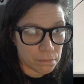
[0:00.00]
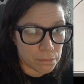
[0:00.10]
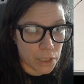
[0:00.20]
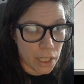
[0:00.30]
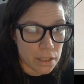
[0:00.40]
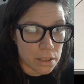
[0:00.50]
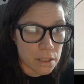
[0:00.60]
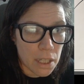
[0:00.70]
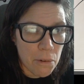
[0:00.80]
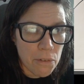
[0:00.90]
Nice.
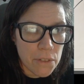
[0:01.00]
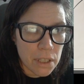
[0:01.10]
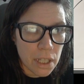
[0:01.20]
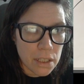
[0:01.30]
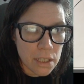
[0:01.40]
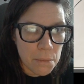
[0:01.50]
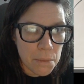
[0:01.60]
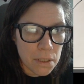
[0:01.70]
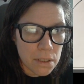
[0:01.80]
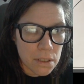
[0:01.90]
Came off in line segments?